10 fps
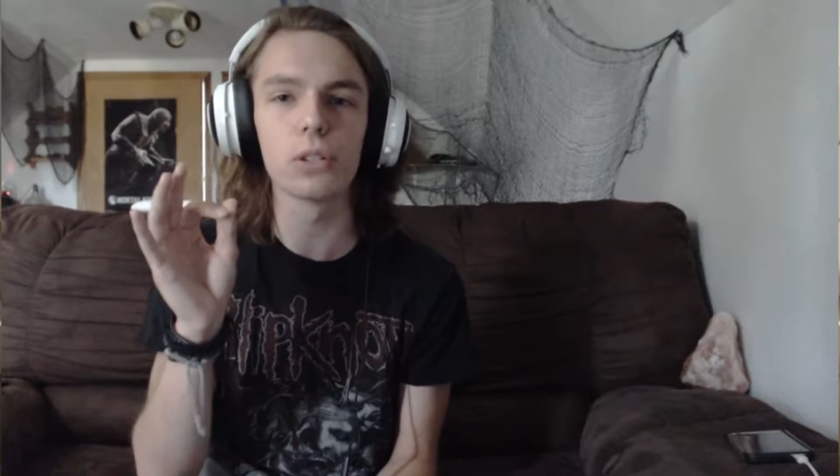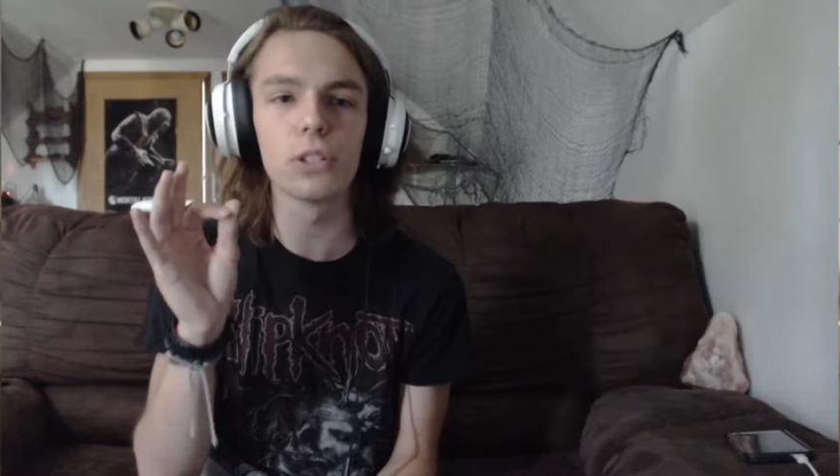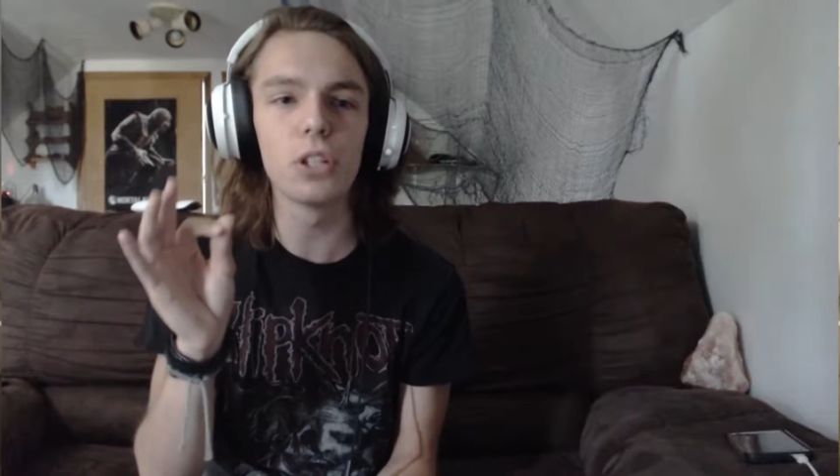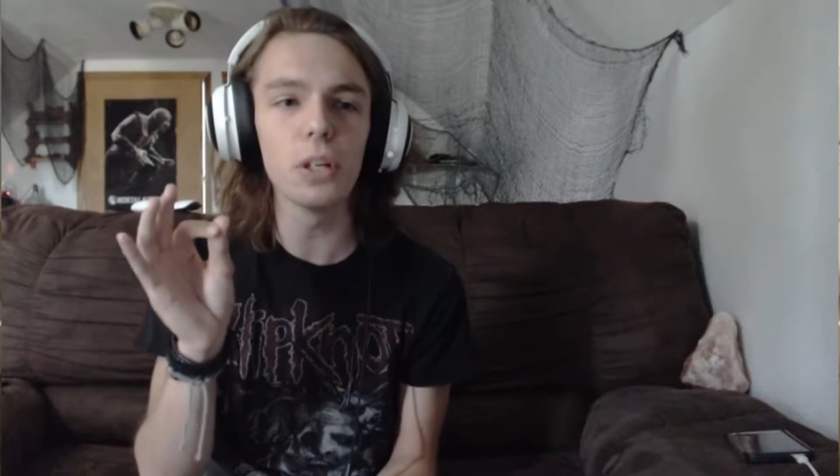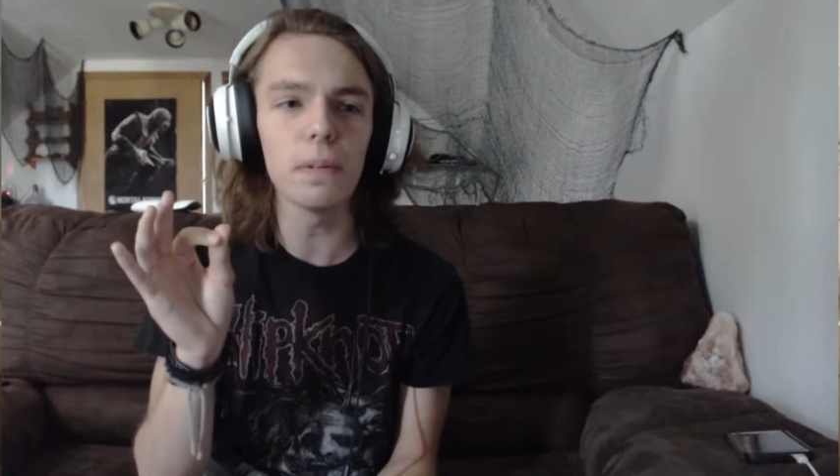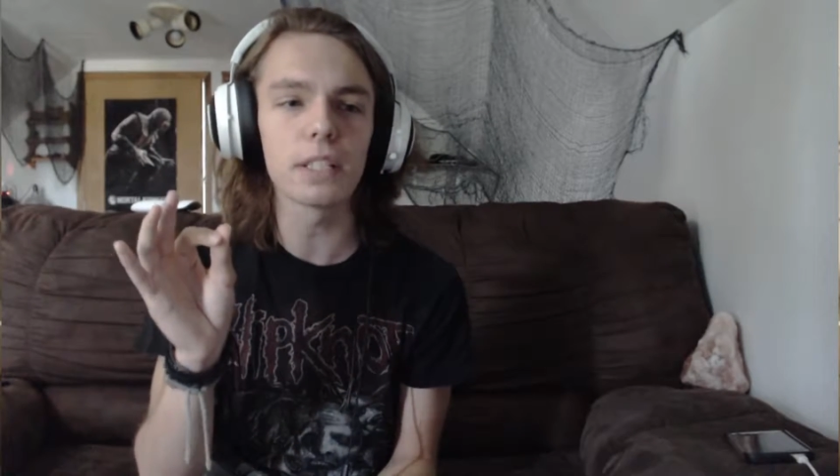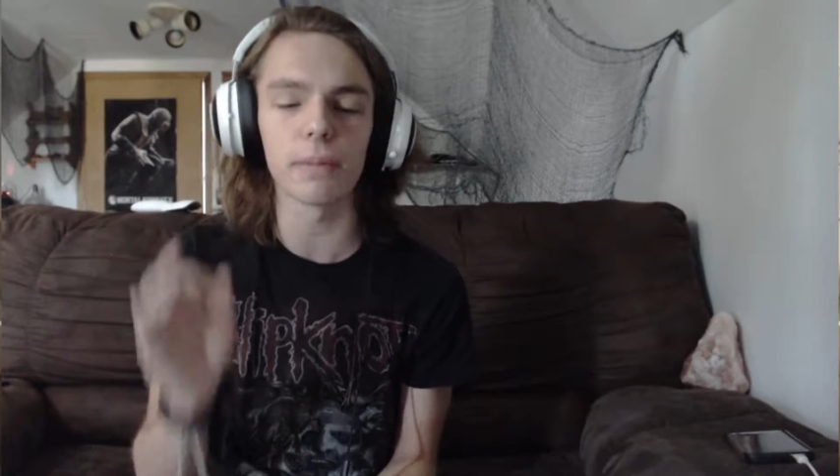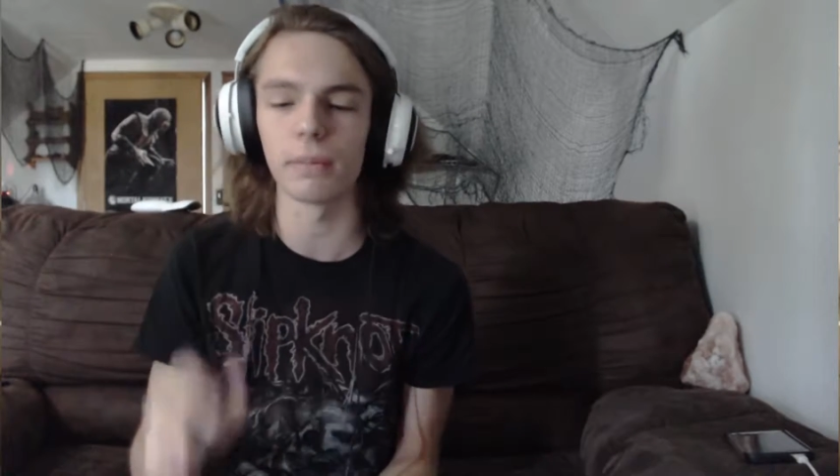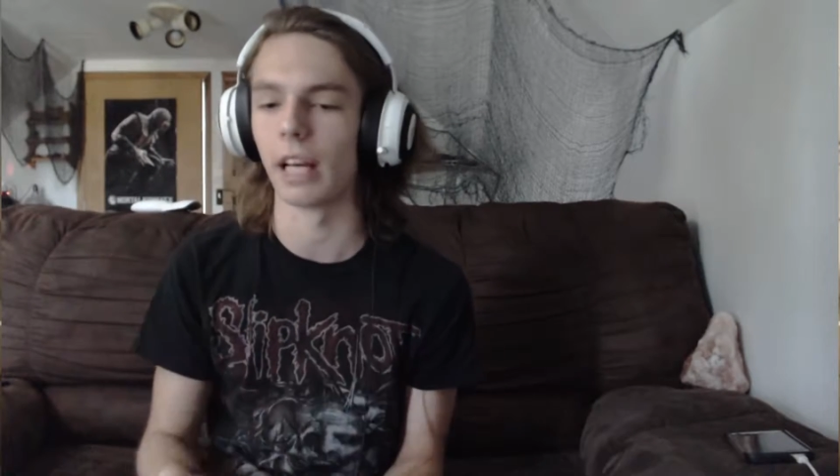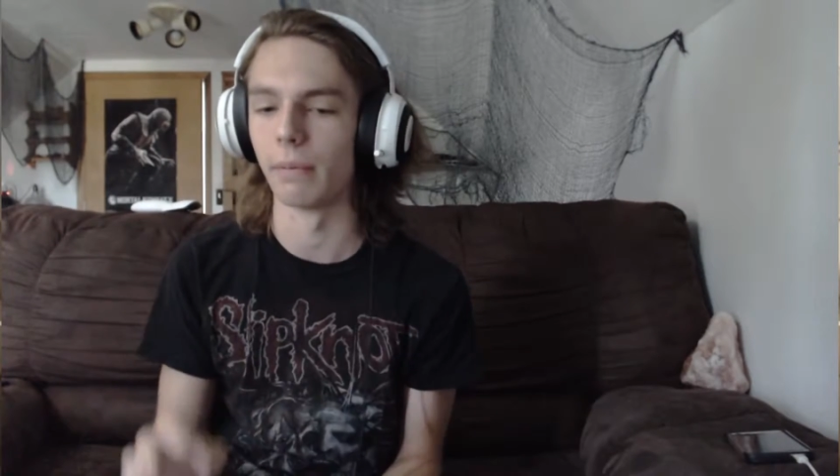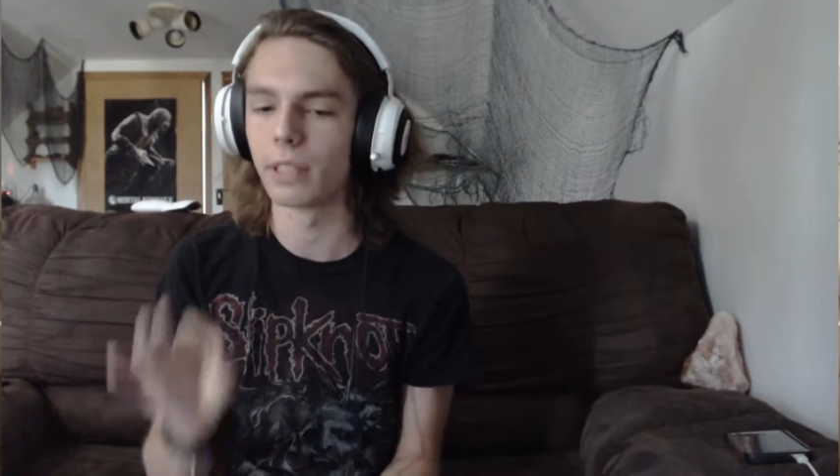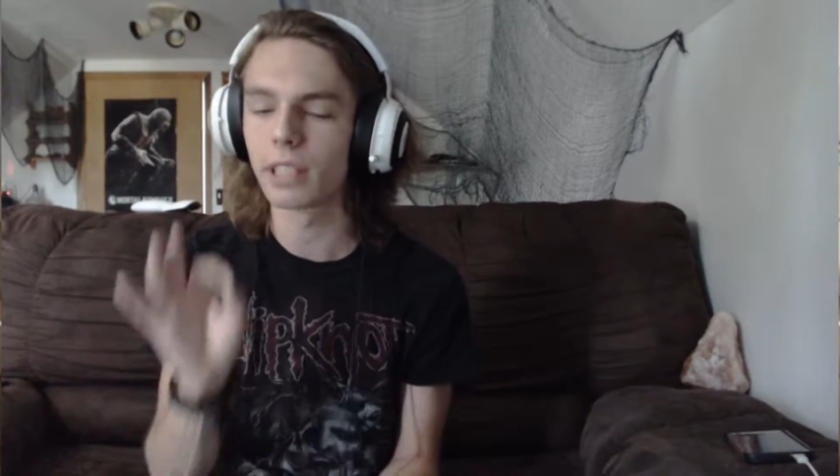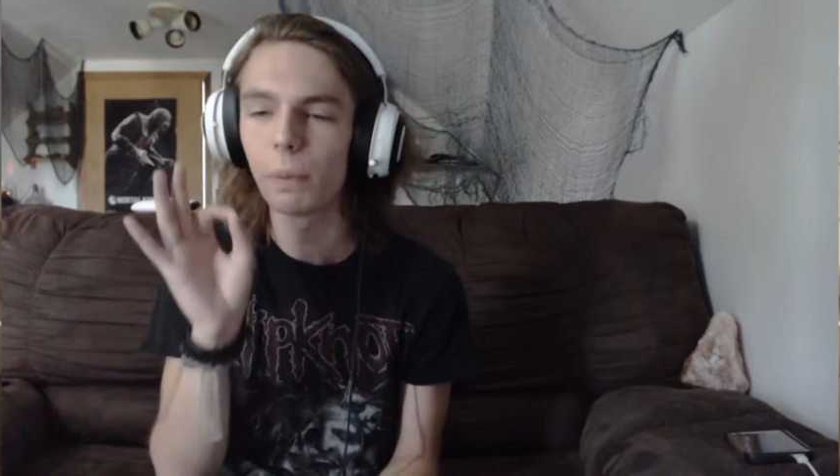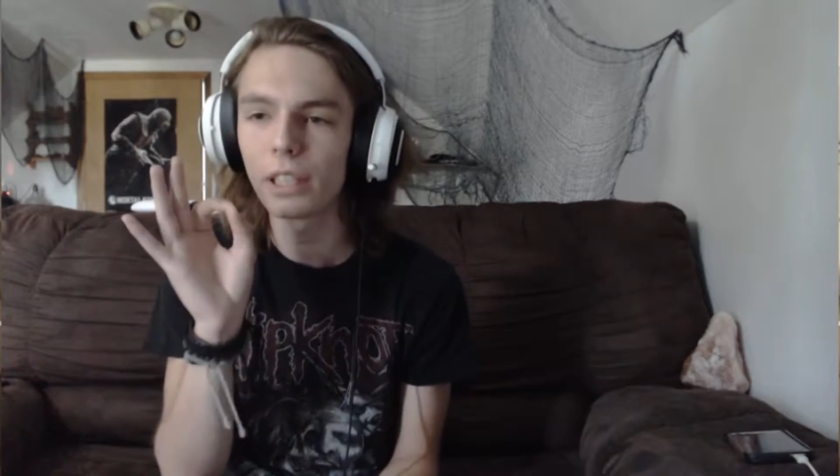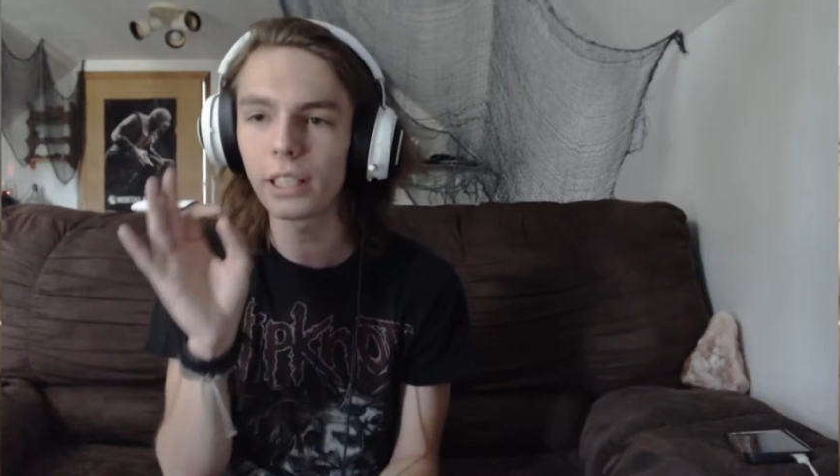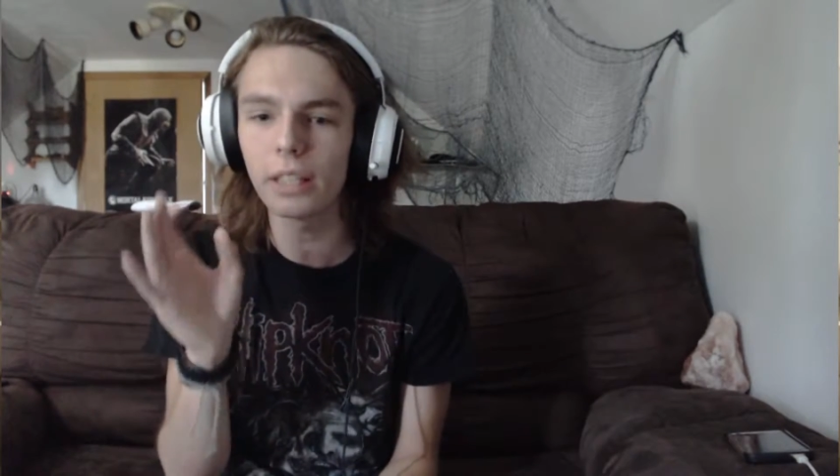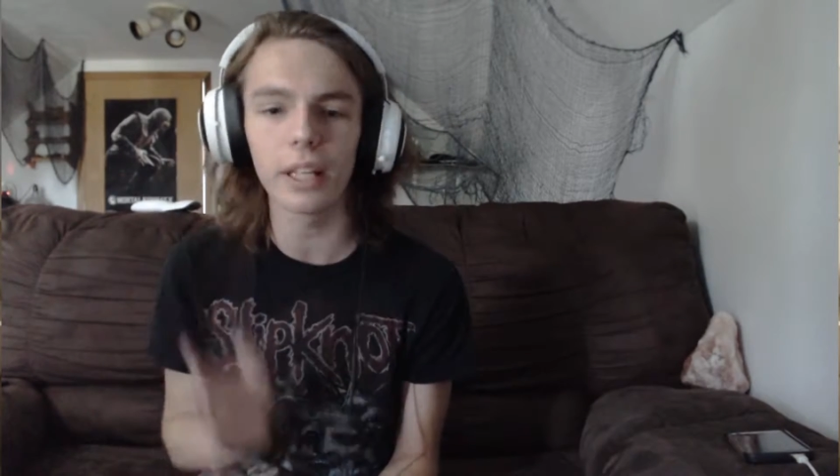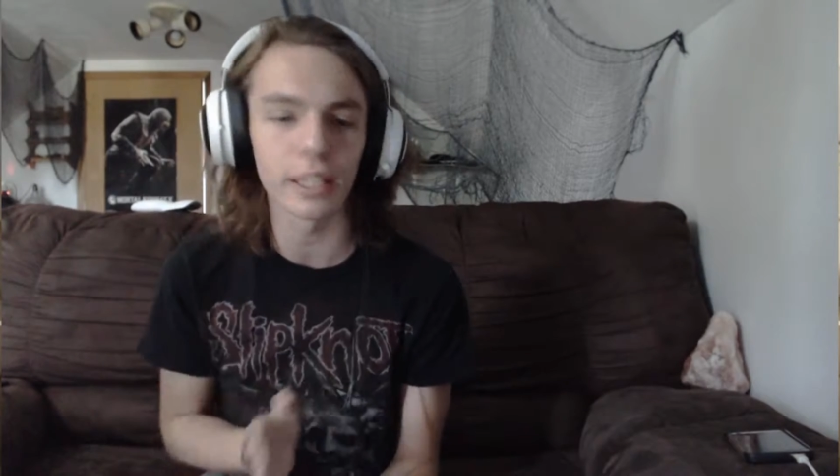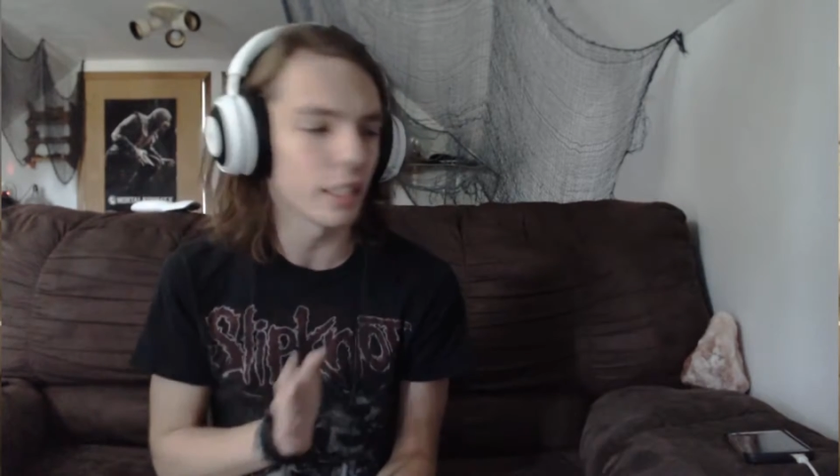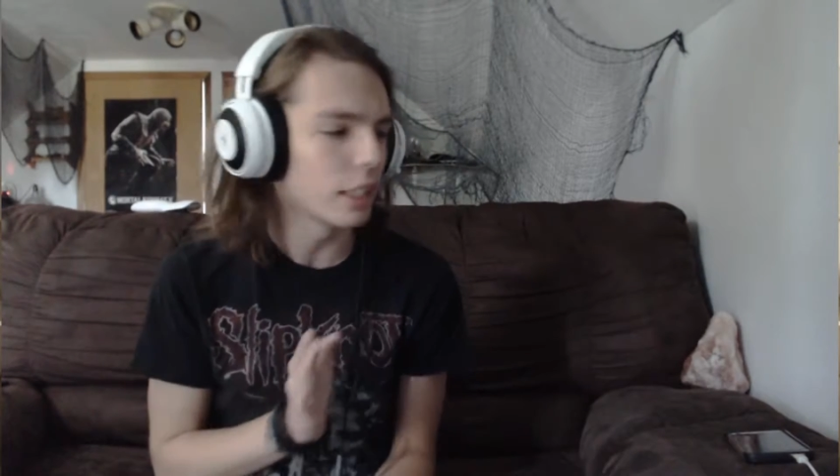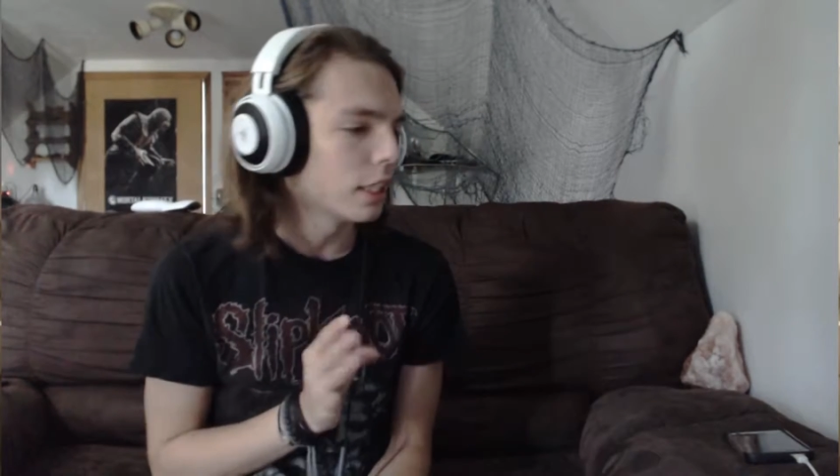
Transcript: stupid sometimes, especially like,